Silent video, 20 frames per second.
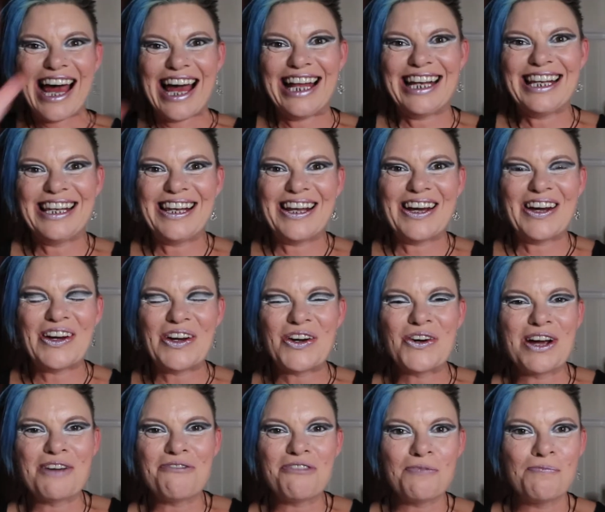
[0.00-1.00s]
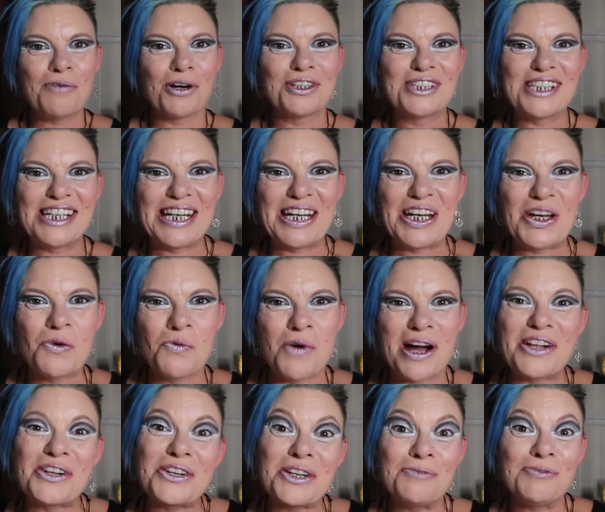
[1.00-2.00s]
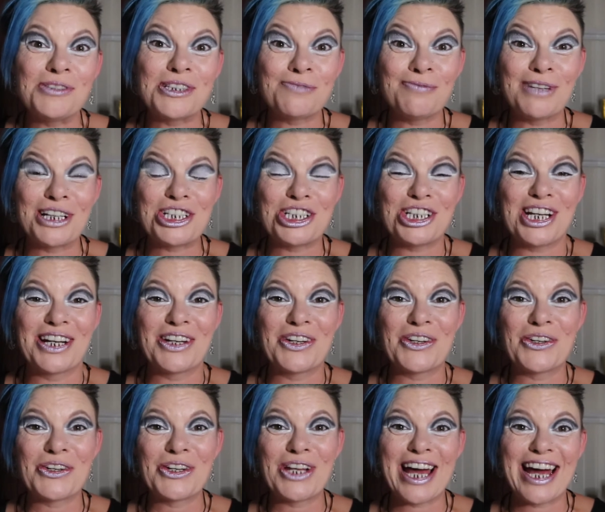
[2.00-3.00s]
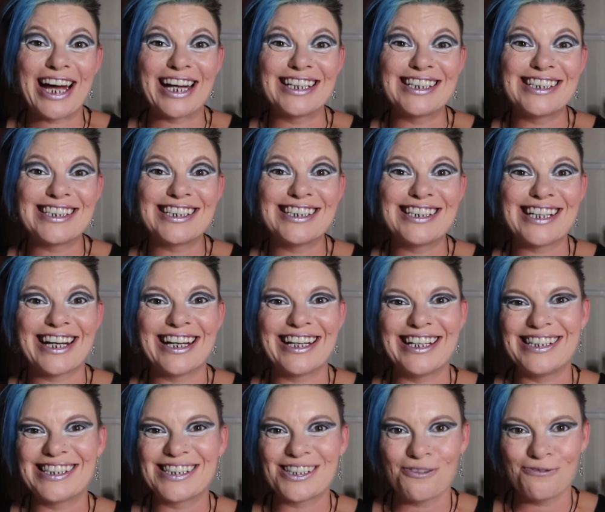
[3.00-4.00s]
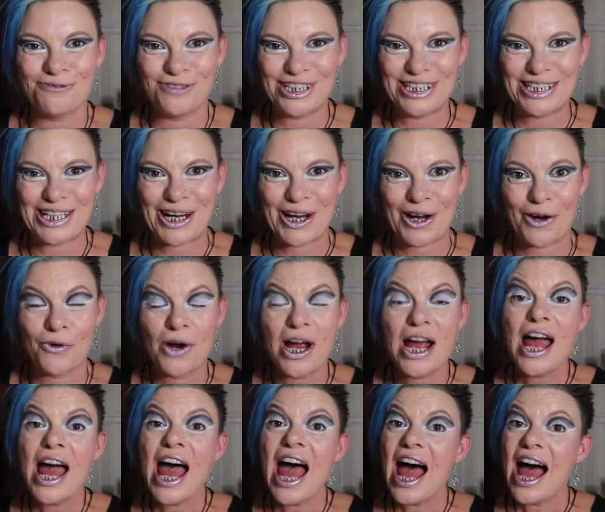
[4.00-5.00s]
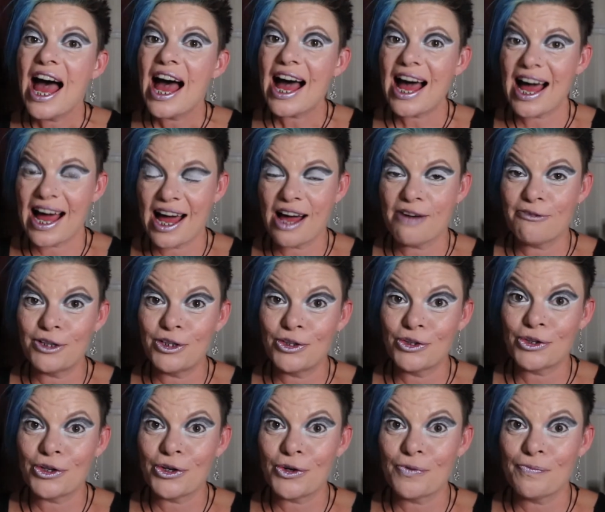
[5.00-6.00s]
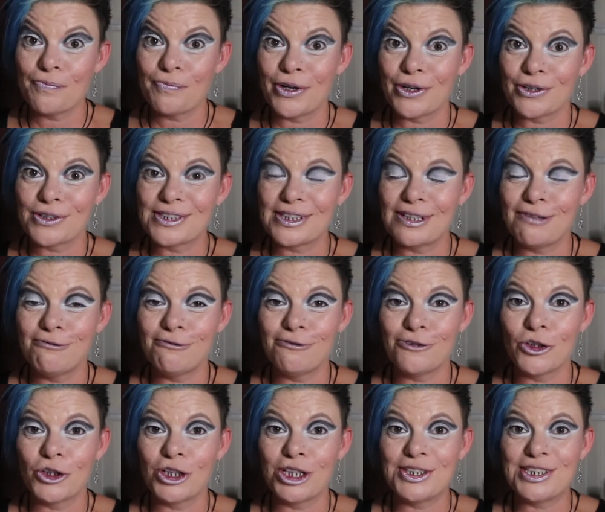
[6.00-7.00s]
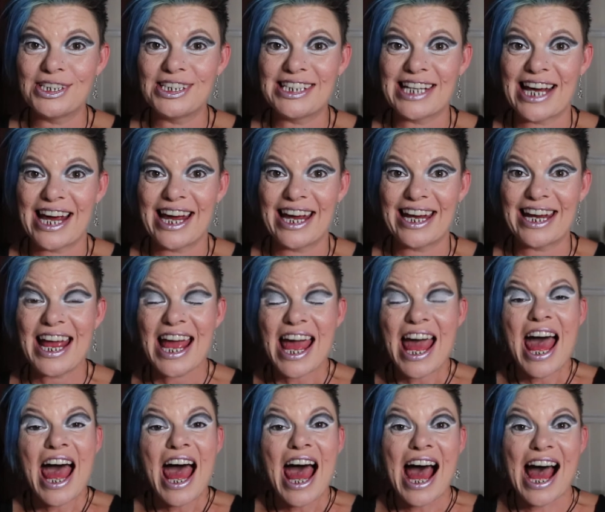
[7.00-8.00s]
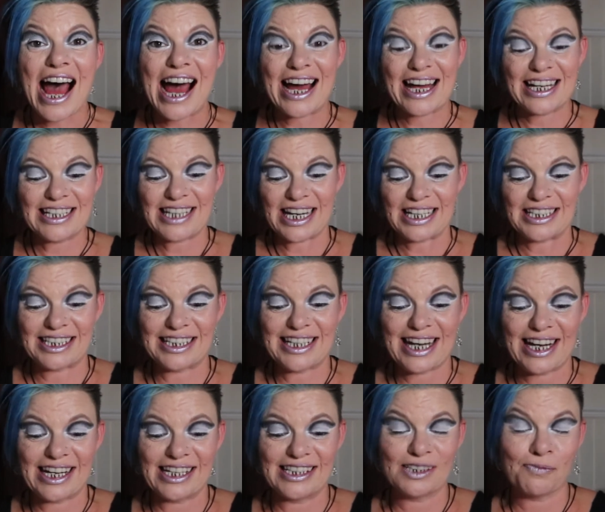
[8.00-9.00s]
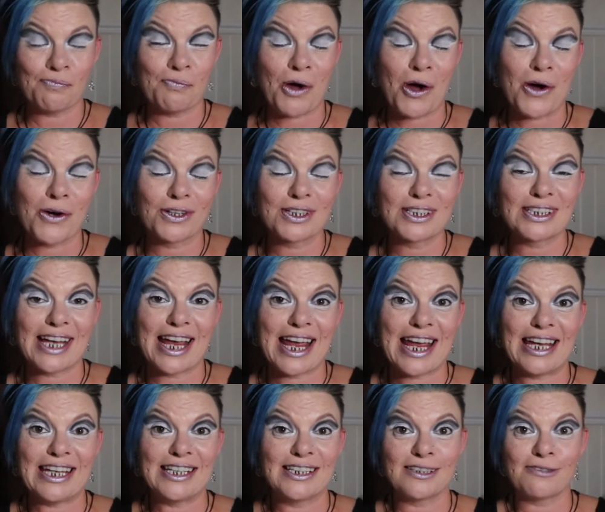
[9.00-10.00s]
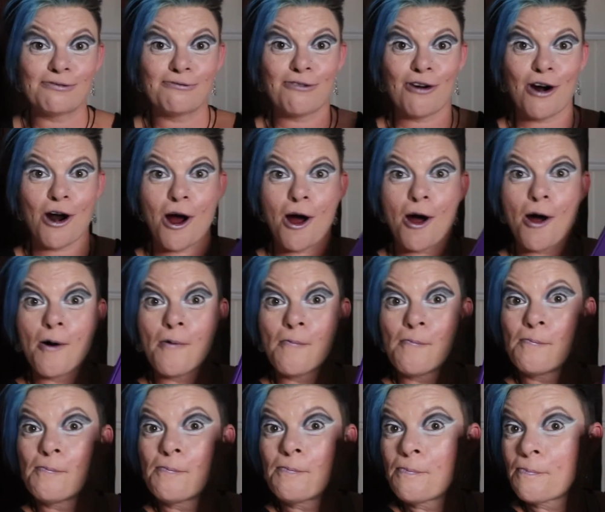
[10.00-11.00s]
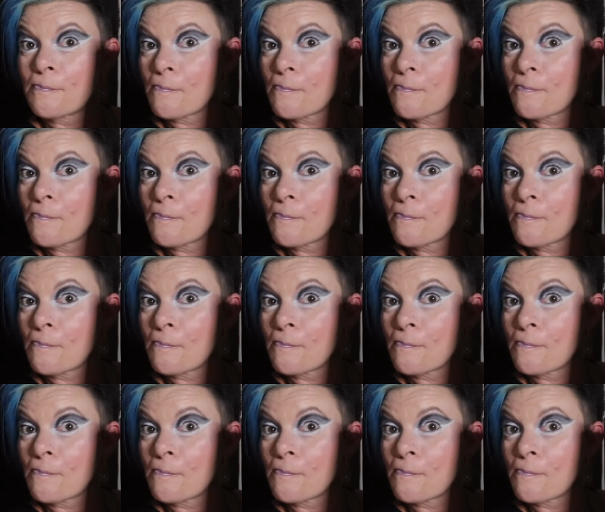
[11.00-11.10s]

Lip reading: Hello everybody, welcome to my channel and today's video. I have another unboxing for you today, and today's box is from